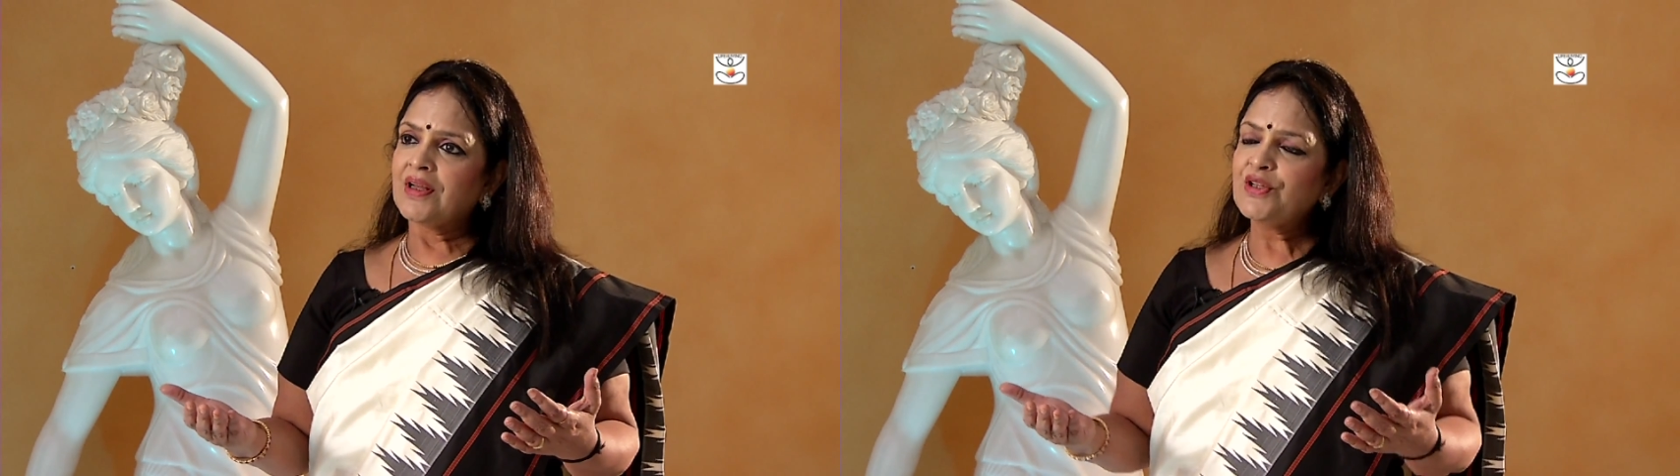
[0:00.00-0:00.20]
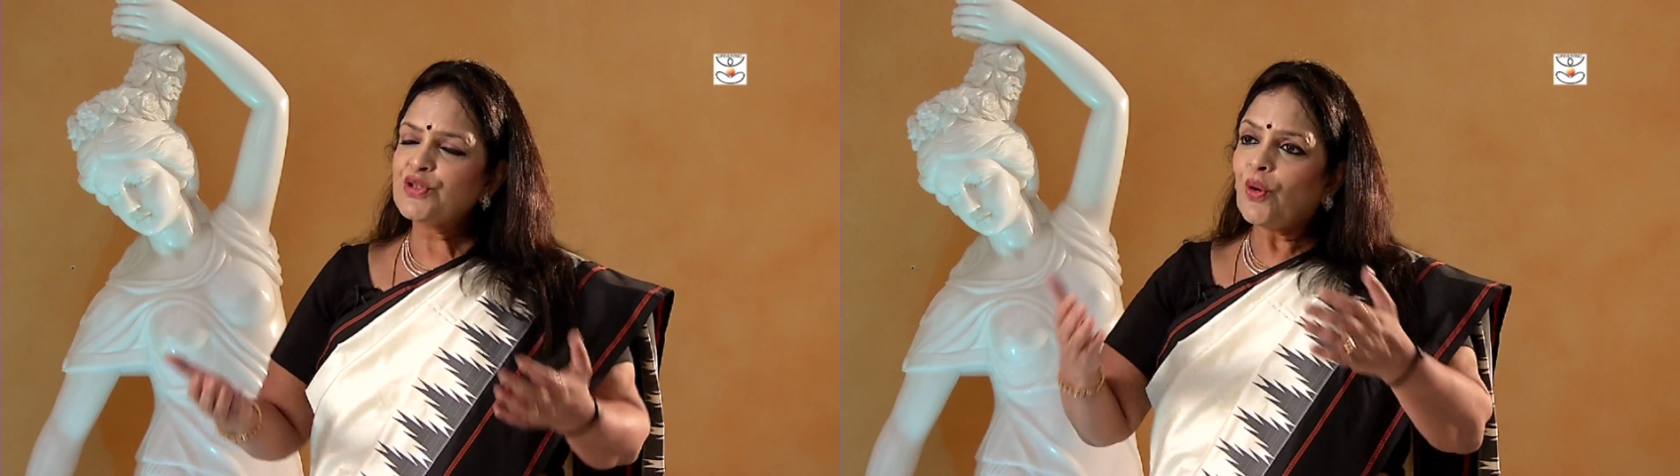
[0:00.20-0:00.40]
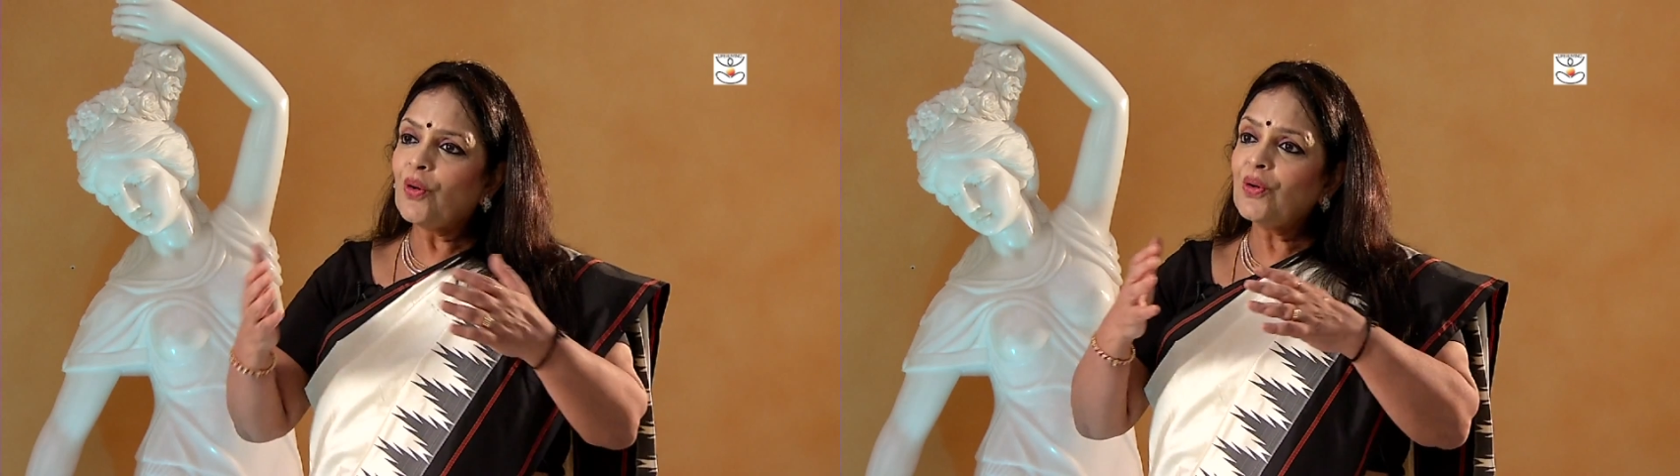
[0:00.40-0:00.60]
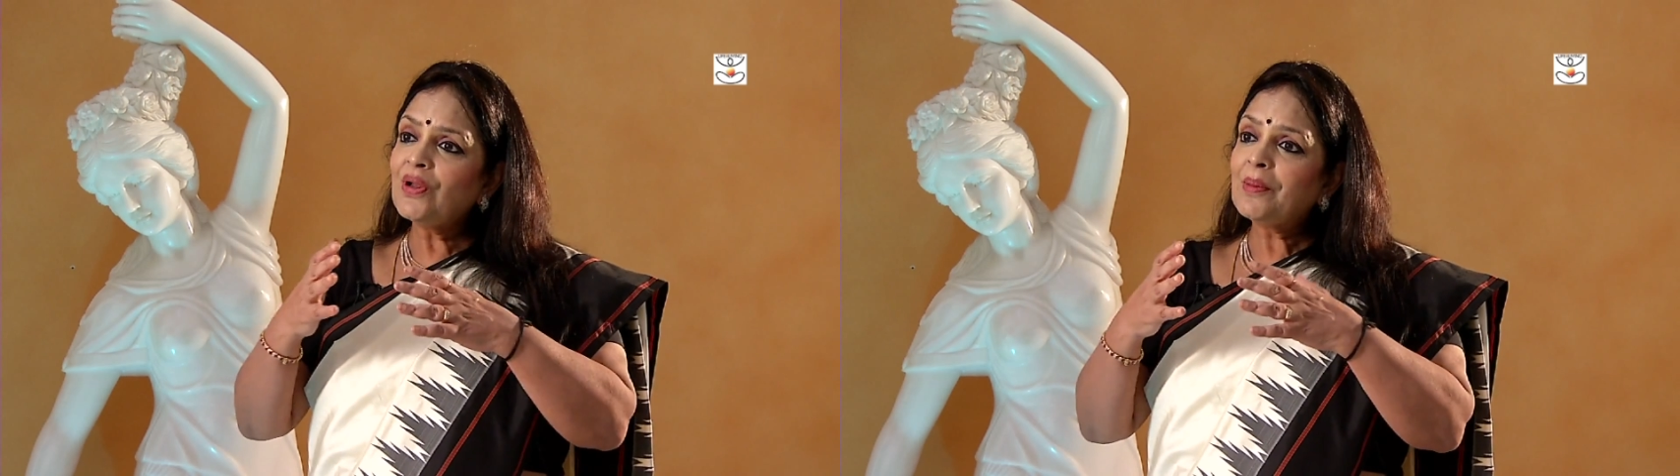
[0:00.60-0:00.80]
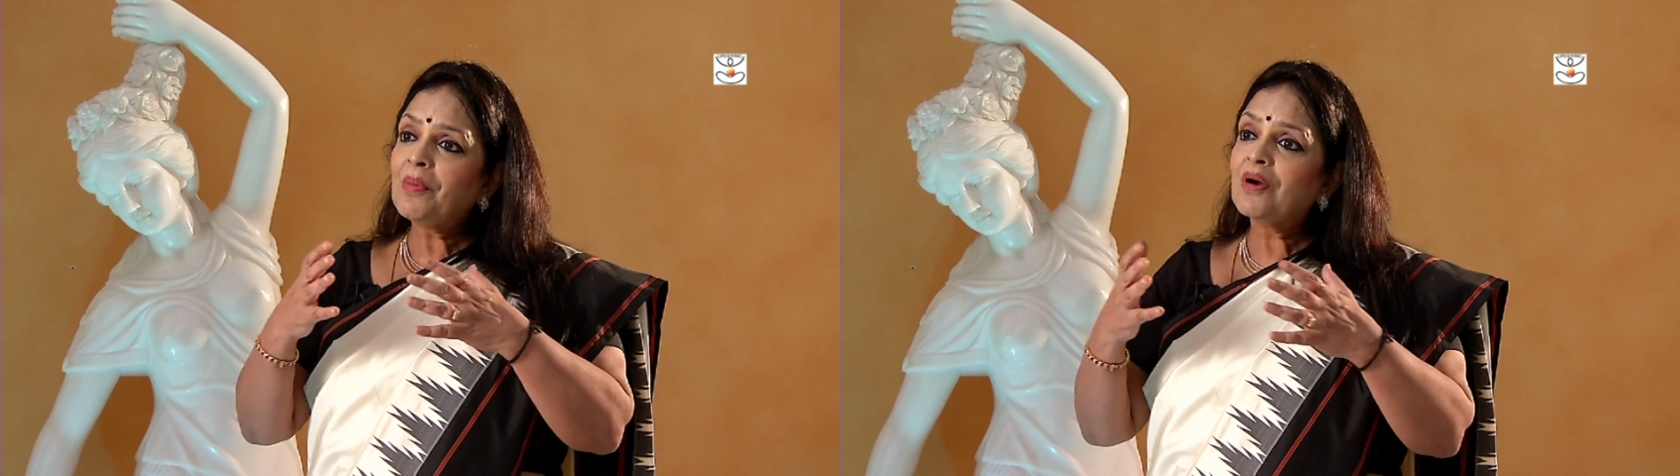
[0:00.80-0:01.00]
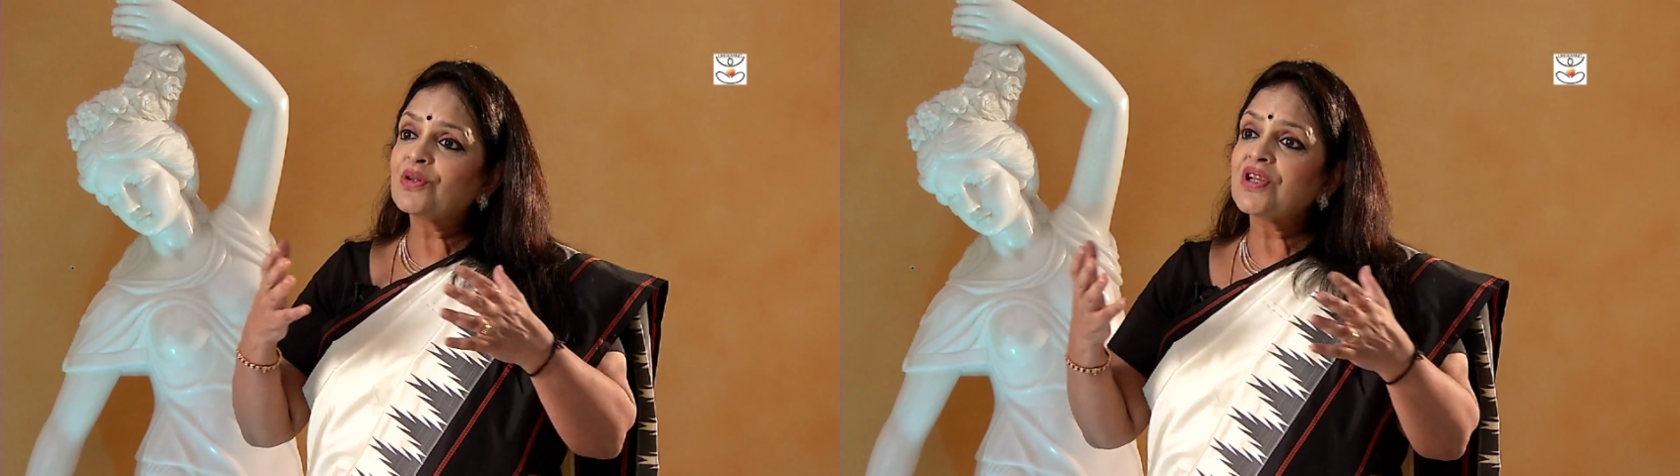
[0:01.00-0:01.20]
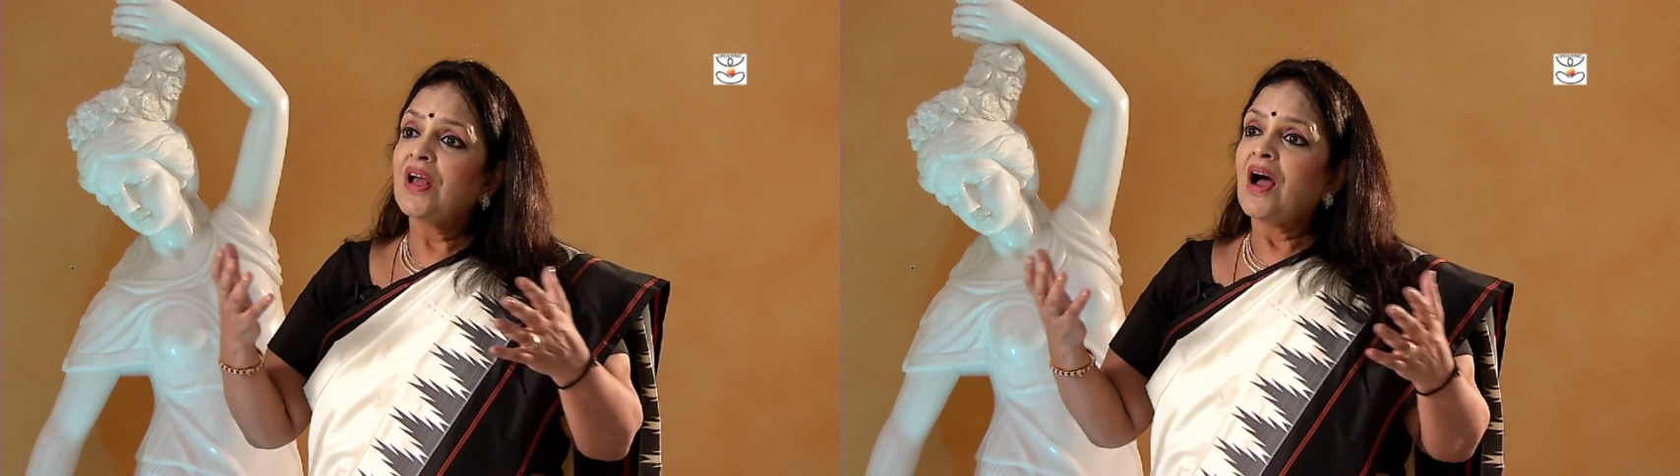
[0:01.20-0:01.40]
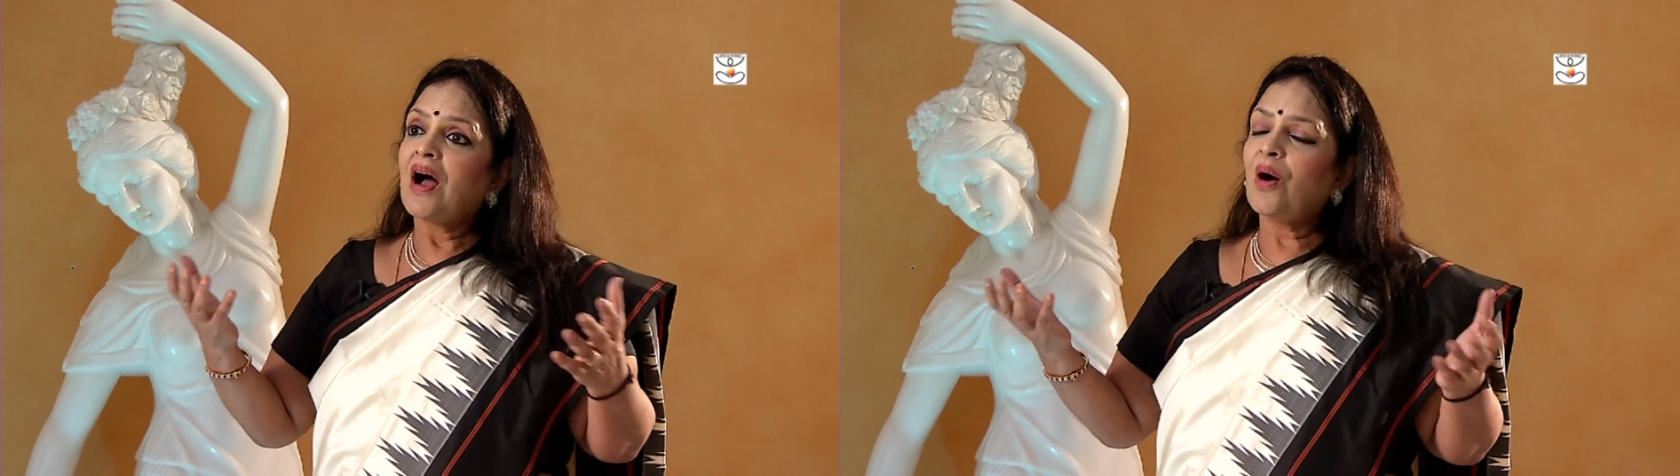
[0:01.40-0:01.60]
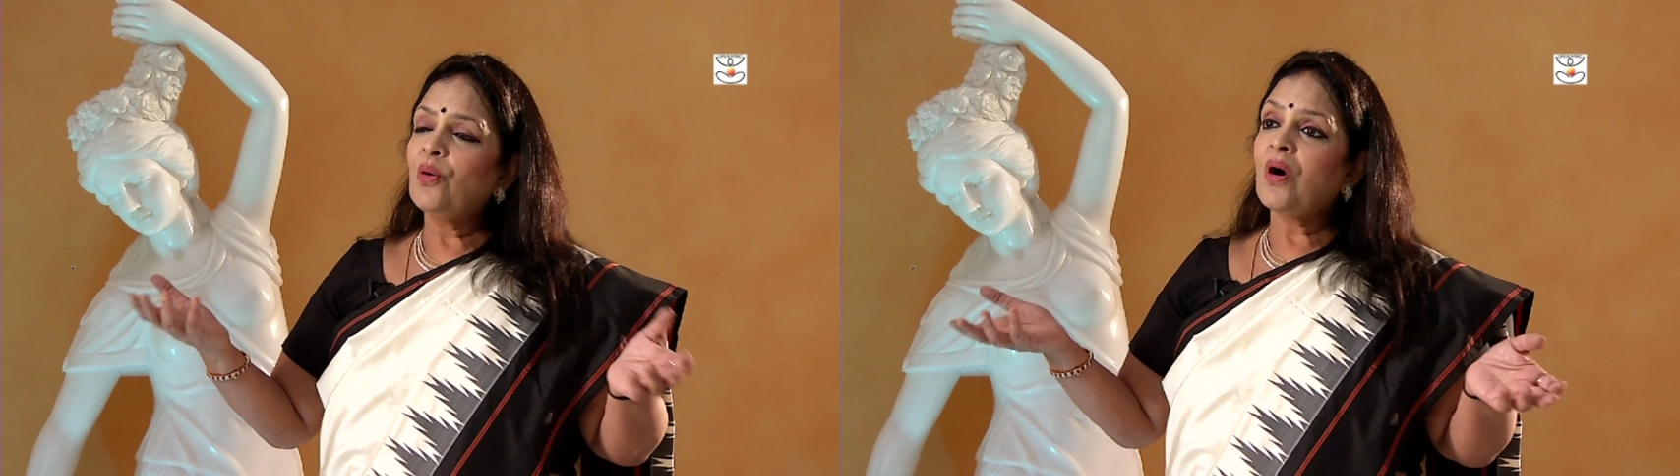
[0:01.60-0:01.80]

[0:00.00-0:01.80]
is all about how